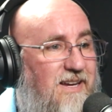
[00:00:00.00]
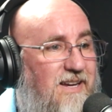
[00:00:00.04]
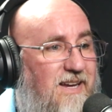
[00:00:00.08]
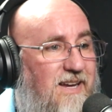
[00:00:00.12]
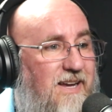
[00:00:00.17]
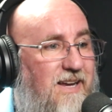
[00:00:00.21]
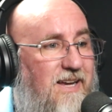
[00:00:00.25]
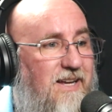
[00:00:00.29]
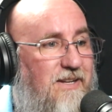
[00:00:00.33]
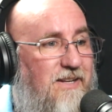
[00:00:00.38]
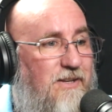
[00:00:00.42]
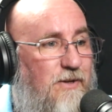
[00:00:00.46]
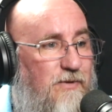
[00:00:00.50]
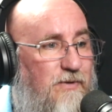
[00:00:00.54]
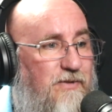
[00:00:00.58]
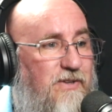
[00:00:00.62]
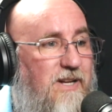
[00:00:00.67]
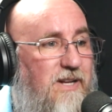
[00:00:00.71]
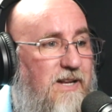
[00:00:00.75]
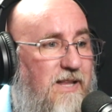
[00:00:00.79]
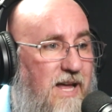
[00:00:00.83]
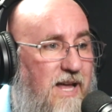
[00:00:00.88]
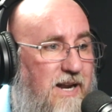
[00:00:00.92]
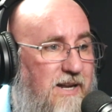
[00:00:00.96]
And you've
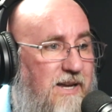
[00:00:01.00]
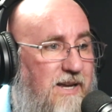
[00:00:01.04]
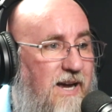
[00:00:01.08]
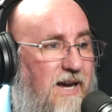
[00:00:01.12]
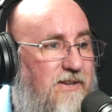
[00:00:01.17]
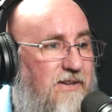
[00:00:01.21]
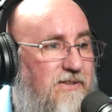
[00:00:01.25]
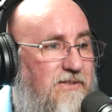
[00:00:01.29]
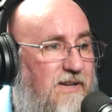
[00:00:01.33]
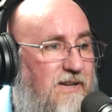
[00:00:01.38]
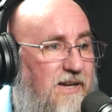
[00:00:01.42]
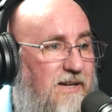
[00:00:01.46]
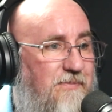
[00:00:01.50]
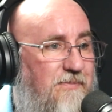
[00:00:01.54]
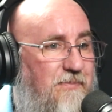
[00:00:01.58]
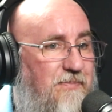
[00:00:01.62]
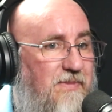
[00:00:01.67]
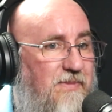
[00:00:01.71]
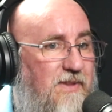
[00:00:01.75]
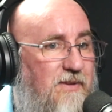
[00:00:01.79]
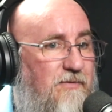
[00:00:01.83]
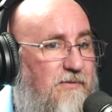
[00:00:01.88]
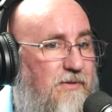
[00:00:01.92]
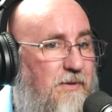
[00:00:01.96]
seen a lot of guys
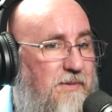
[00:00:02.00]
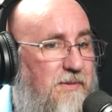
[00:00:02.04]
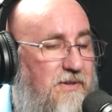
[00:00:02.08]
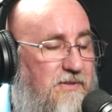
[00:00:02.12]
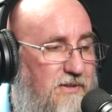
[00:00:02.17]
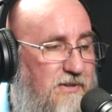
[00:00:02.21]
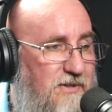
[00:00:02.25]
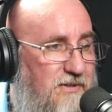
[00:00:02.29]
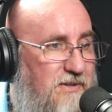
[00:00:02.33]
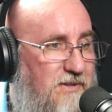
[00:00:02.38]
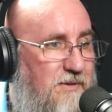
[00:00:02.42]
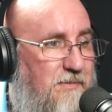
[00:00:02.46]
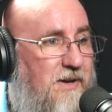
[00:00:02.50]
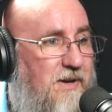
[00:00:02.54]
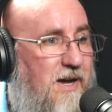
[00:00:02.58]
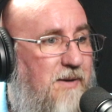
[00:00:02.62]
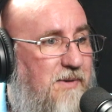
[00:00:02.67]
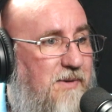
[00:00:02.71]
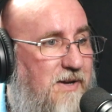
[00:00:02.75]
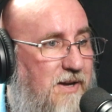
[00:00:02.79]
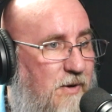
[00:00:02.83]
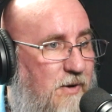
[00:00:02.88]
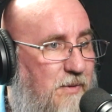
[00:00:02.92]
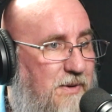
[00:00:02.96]
from the system
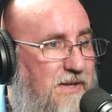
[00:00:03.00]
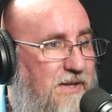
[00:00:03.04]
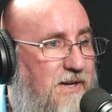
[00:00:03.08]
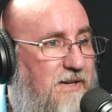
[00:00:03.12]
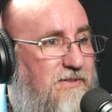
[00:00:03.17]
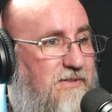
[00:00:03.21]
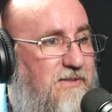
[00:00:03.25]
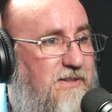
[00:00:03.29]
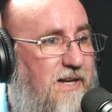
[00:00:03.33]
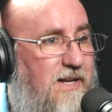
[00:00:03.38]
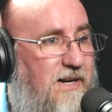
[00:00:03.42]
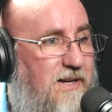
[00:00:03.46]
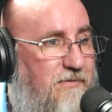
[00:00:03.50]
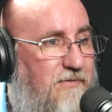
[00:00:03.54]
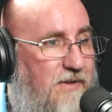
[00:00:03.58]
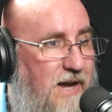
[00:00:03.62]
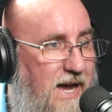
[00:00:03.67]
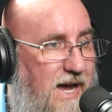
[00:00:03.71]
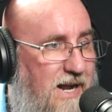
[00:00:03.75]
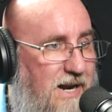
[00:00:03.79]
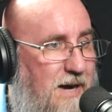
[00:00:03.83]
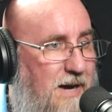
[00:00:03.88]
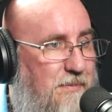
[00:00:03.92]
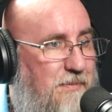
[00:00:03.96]
come and go with us that have
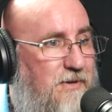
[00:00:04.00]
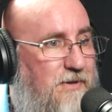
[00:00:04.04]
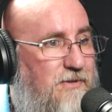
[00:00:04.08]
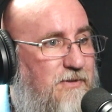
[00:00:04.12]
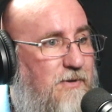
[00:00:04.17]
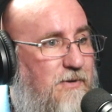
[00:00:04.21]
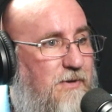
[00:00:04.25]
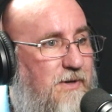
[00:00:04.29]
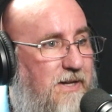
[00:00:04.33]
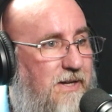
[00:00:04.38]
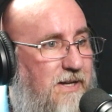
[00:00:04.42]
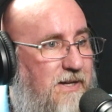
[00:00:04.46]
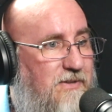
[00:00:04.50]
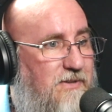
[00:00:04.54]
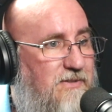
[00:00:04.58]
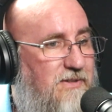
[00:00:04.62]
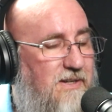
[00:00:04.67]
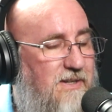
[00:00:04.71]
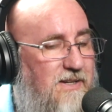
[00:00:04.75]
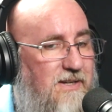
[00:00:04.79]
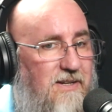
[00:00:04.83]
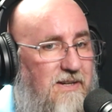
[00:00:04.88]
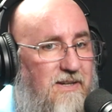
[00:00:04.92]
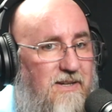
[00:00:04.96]
had opportunities.
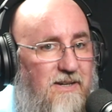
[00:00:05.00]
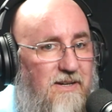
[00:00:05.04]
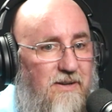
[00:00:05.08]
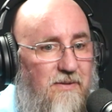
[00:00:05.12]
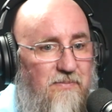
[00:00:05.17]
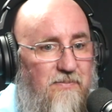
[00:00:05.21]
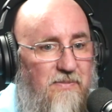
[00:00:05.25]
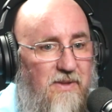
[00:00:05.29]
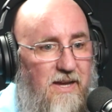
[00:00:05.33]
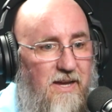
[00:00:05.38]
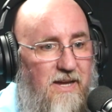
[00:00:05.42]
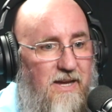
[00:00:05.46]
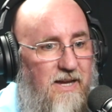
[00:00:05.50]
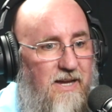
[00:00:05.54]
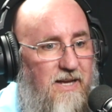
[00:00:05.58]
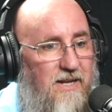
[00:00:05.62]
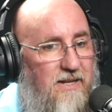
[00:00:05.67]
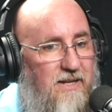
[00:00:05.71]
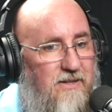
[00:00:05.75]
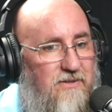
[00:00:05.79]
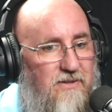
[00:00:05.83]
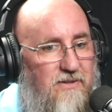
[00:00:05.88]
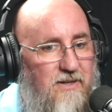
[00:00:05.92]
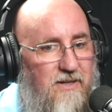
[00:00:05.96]

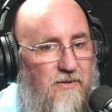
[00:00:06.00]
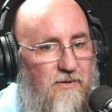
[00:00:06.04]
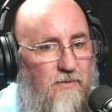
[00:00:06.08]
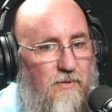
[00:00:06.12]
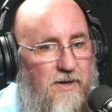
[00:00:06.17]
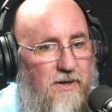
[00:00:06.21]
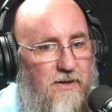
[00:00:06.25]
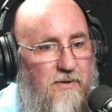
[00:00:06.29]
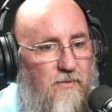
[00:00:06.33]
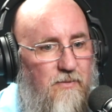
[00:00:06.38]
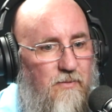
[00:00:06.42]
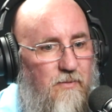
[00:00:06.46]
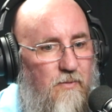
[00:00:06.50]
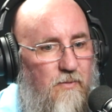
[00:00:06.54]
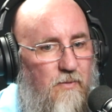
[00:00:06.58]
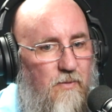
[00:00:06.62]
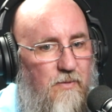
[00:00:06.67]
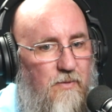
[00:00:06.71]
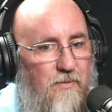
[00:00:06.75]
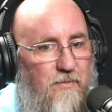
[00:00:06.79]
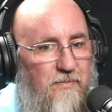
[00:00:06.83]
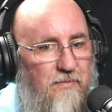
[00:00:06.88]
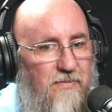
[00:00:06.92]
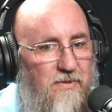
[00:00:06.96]
And it's like,
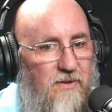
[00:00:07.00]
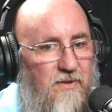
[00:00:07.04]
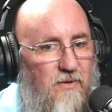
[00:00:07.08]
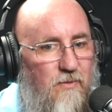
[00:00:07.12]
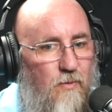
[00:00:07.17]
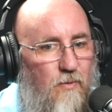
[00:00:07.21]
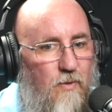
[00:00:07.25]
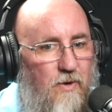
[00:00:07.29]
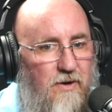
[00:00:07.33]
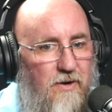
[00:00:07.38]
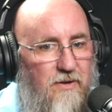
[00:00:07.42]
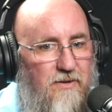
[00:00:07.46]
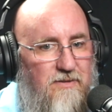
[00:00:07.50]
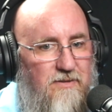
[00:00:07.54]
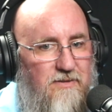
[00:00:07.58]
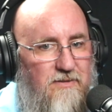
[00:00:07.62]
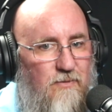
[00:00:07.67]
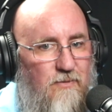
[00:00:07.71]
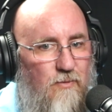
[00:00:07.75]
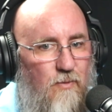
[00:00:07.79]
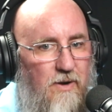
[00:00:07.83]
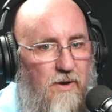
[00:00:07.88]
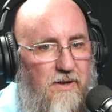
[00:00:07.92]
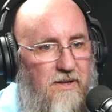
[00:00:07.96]

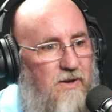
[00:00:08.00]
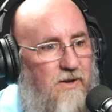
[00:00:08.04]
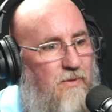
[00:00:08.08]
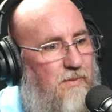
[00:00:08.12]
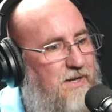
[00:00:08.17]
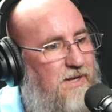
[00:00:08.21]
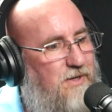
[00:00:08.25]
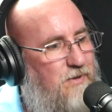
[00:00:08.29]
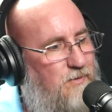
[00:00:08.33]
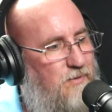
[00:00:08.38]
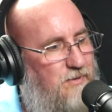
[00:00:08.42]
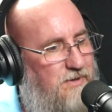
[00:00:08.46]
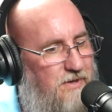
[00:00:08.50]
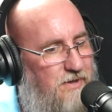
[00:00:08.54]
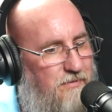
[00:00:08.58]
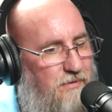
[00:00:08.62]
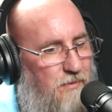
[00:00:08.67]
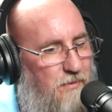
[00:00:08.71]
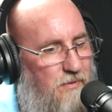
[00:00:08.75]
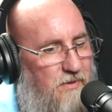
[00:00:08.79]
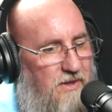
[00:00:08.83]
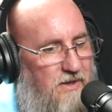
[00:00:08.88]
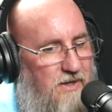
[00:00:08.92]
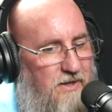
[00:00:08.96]
what can we do
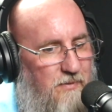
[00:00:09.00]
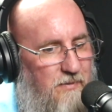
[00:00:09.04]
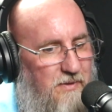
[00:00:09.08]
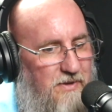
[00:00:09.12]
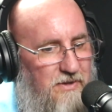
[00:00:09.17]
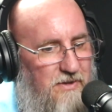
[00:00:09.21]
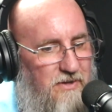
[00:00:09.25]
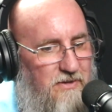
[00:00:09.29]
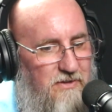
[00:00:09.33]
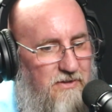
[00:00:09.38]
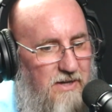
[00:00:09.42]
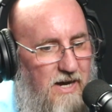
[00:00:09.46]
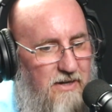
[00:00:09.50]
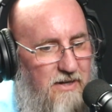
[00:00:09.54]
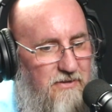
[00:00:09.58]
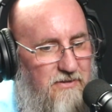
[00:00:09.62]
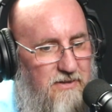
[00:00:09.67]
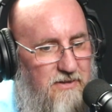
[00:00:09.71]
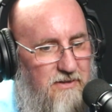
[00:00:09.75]
differently with these guys?